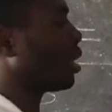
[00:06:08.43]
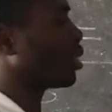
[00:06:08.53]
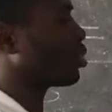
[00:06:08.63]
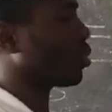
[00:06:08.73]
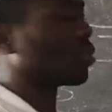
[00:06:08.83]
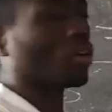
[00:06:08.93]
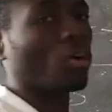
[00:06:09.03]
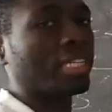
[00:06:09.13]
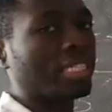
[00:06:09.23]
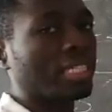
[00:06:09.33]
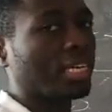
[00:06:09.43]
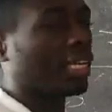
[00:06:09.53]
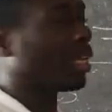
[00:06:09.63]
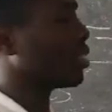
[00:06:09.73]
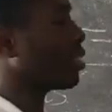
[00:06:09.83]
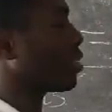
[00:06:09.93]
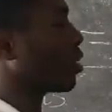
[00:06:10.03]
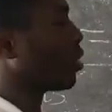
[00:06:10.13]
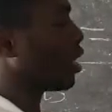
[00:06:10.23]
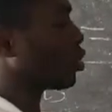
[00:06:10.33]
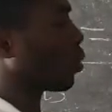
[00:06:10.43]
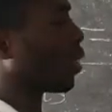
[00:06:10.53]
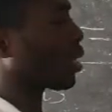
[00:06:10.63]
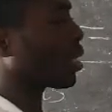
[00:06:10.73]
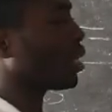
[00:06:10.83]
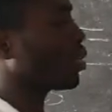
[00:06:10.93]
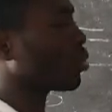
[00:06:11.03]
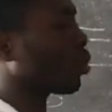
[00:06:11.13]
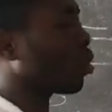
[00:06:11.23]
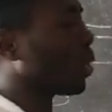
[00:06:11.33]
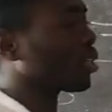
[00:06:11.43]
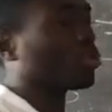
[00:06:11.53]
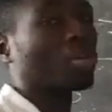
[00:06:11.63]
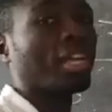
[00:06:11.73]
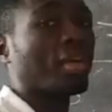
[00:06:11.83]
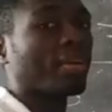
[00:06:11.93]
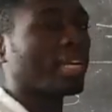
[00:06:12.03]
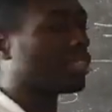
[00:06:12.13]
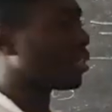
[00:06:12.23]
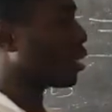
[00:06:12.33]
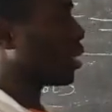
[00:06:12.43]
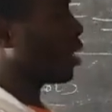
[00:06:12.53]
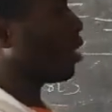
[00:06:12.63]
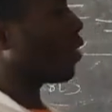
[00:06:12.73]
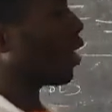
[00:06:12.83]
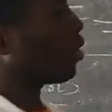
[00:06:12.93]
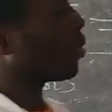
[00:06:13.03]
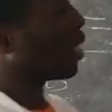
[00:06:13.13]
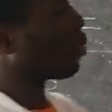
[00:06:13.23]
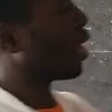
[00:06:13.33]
lecture on data analysis on lecture 1. So you go back to it and you get it. Alright, you get